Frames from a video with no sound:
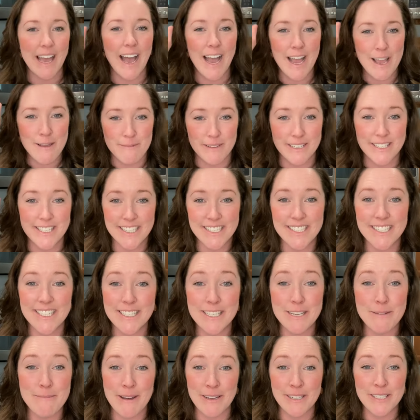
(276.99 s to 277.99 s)
I am addicted
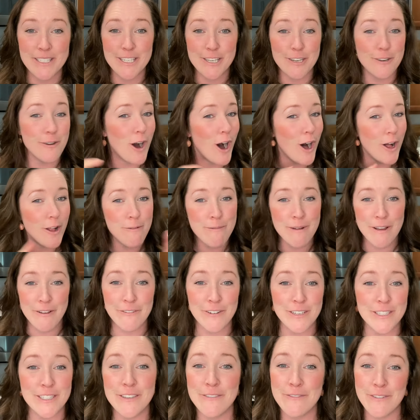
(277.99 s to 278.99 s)
to Mountain Dew. All of my
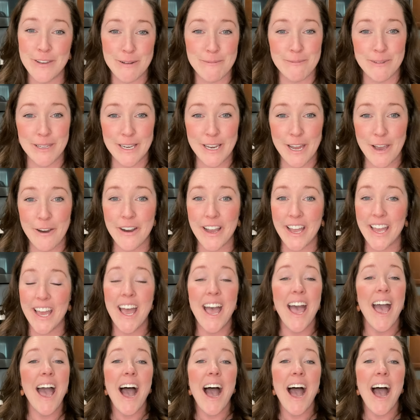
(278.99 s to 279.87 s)
friends and family know it.